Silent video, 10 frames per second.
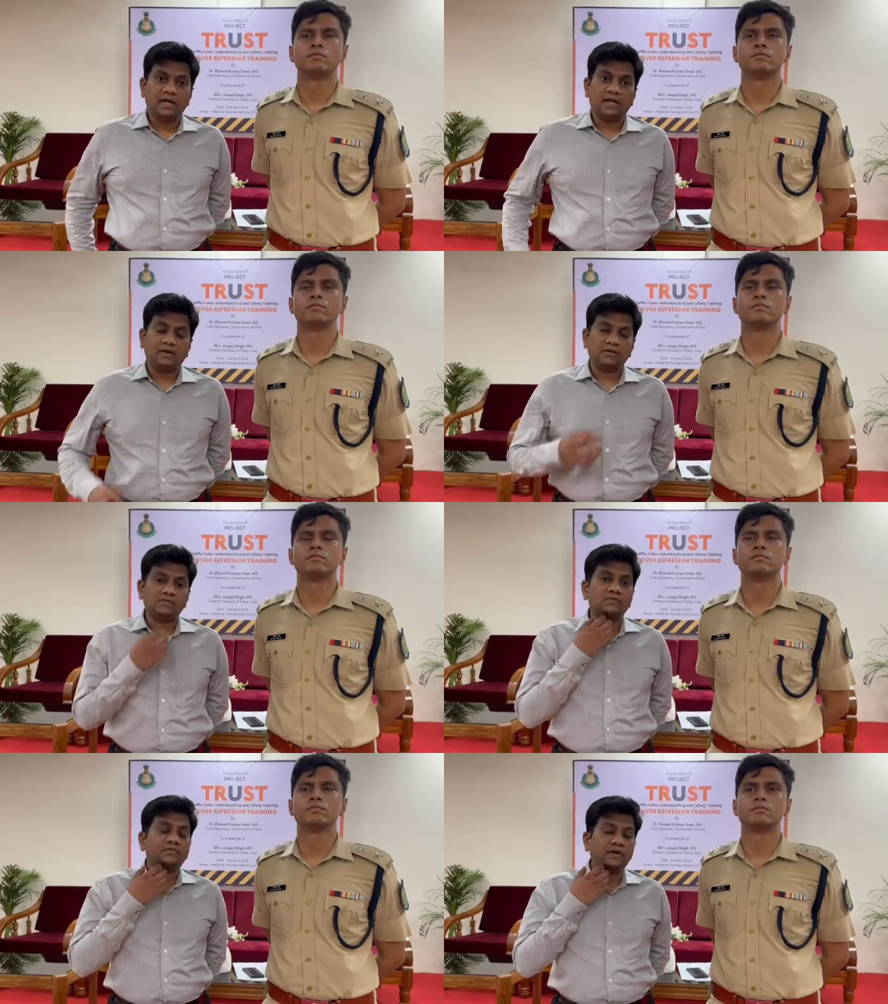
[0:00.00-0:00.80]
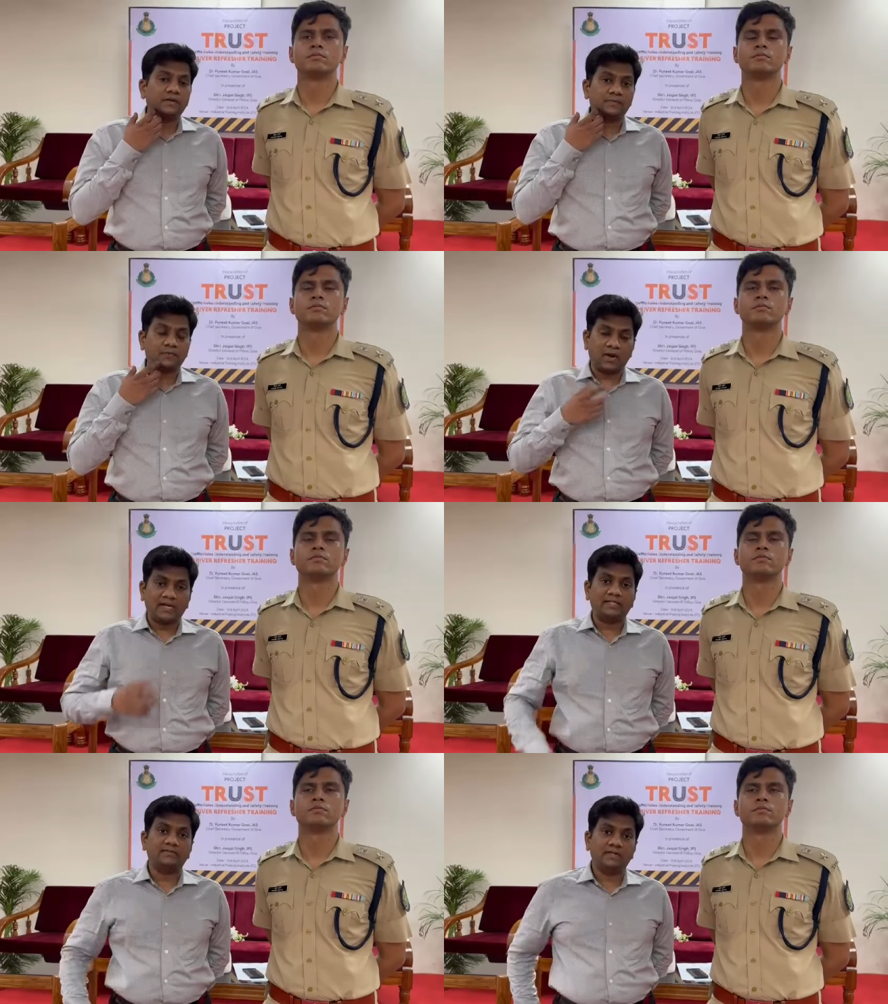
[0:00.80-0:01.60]
Speaker 1: and also for
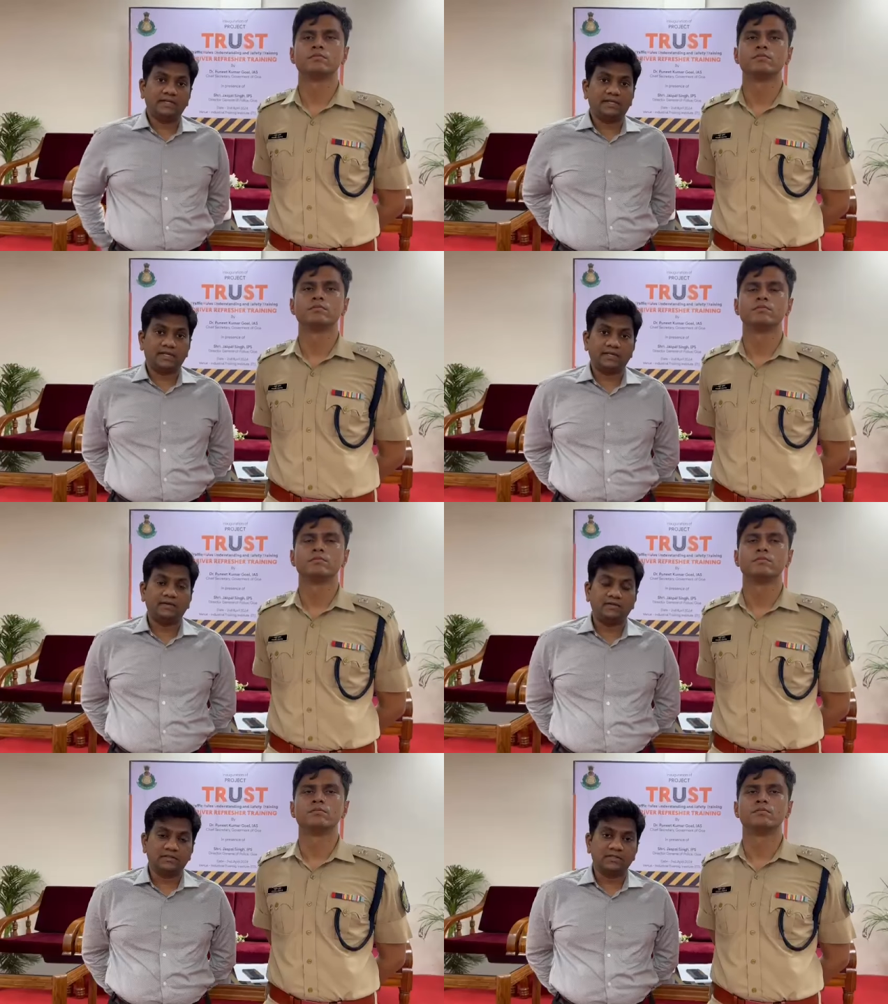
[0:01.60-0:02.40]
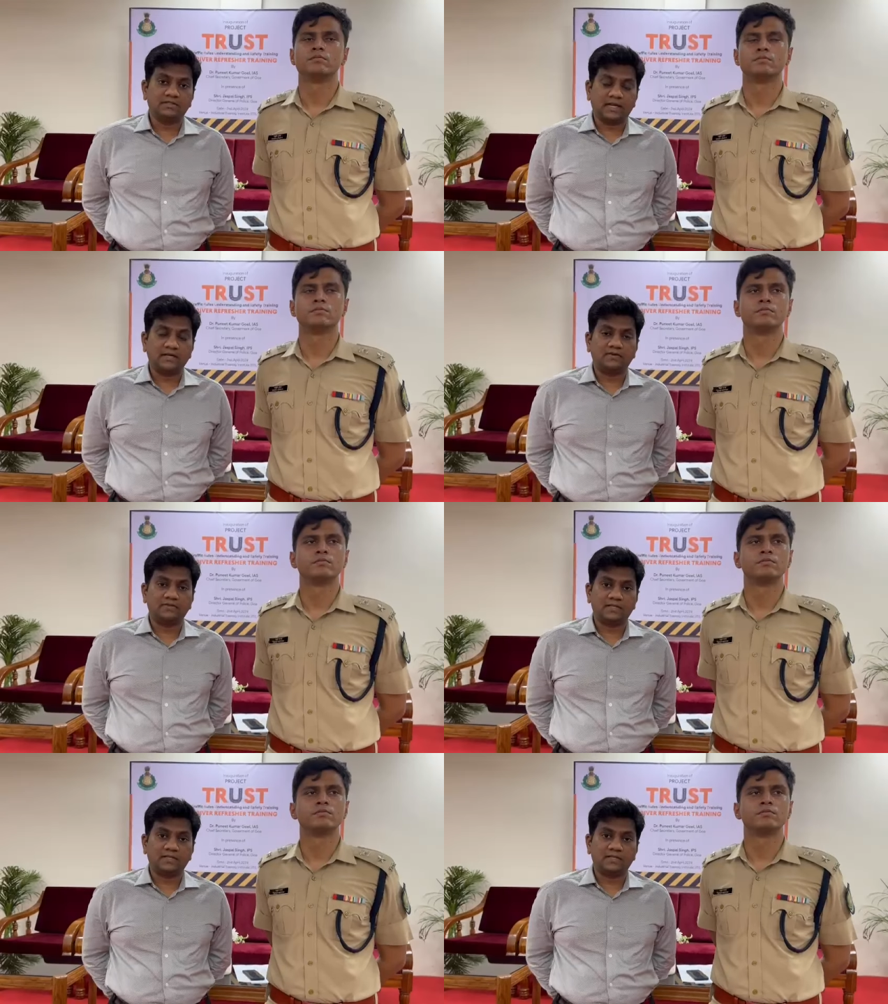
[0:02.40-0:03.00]
proactively taking these kind of